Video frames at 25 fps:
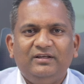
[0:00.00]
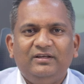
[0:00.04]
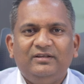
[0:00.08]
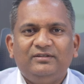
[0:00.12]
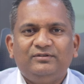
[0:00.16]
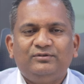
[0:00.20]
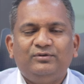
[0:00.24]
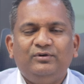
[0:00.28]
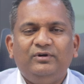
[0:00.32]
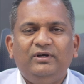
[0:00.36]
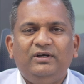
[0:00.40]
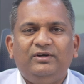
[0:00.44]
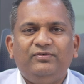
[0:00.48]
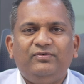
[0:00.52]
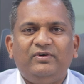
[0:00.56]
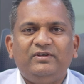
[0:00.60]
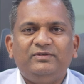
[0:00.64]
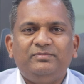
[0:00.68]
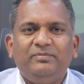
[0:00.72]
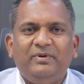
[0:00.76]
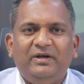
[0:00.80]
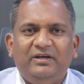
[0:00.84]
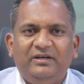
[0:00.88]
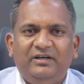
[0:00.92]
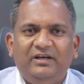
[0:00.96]
So it was
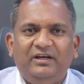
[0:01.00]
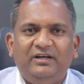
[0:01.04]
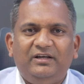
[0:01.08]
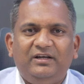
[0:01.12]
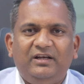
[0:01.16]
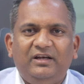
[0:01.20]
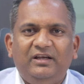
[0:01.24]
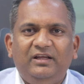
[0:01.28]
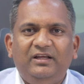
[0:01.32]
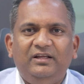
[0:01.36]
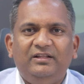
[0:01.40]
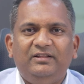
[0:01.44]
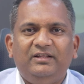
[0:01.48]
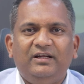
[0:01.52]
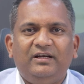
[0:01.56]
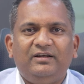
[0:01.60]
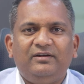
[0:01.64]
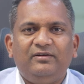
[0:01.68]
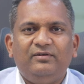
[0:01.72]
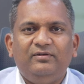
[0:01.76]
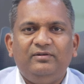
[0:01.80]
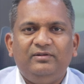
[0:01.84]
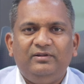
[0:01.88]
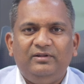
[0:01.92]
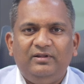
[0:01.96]
mandatory that
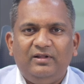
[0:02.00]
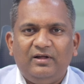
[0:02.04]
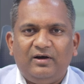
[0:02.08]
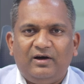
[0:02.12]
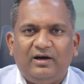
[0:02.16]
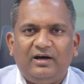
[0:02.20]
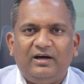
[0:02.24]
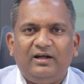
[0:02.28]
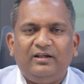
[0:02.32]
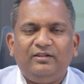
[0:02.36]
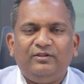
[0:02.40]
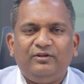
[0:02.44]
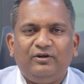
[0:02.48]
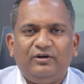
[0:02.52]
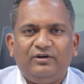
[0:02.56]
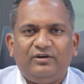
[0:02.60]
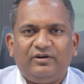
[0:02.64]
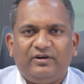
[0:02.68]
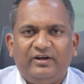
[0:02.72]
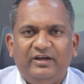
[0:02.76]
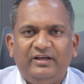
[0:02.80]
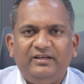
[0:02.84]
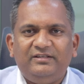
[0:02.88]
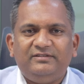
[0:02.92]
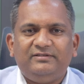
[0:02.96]
all the
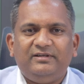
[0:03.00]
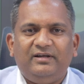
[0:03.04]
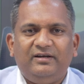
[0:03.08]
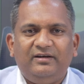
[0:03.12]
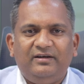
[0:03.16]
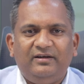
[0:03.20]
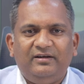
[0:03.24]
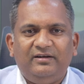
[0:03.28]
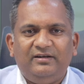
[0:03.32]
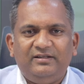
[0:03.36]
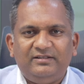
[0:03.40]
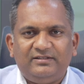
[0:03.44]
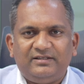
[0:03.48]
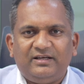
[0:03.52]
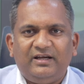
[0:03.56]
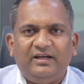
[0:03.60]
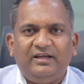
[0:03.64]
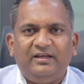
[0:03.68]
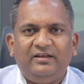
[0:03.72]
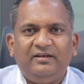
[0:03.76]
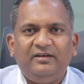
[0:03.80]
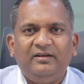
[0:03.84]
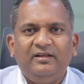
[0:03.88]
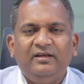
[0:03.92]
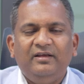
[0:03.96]
drawings and
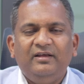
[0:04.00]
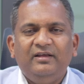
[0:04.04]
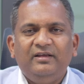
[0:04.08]
design